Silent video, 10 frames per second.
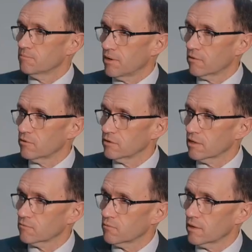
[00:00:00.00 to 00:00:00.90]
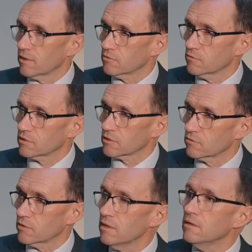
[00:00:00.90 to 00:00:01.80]
power that we are using
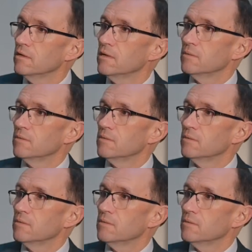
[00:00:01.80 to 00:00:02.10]
today,